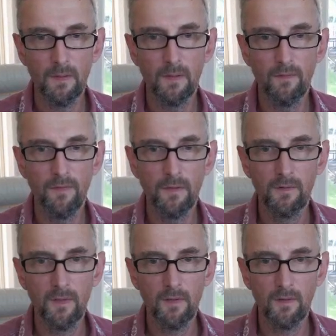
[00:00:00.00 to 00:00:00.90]
filter
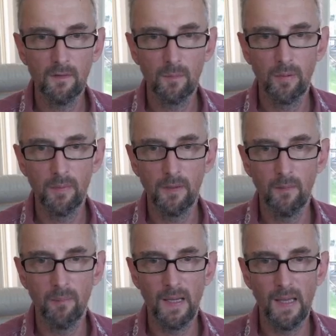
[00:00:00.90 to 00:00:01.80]
settings are probably
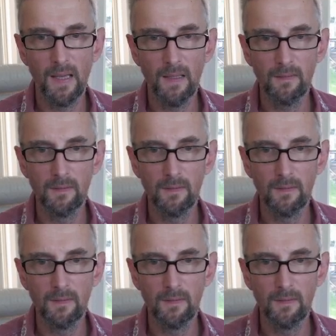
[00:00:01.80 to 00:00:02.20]
not bad.